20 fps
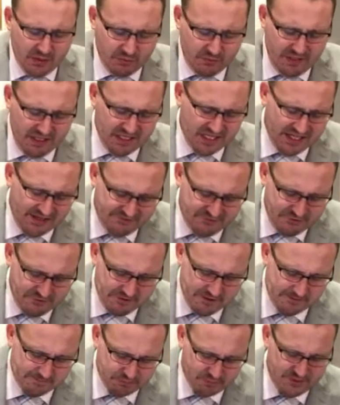We love you
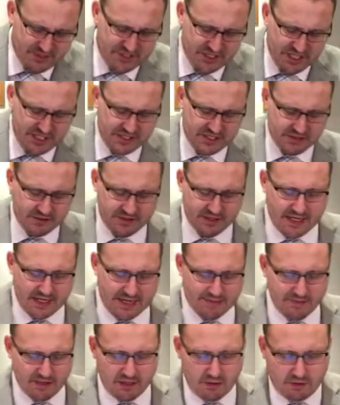and appreciate you. In the
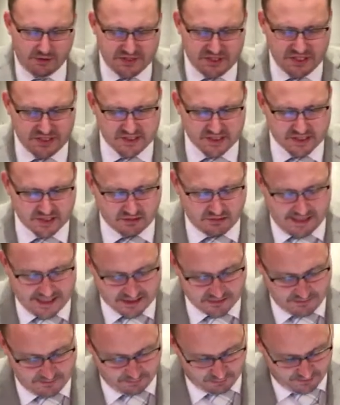name of the Lord Jesus
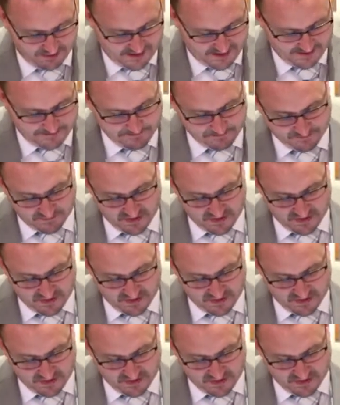Christ, we pray.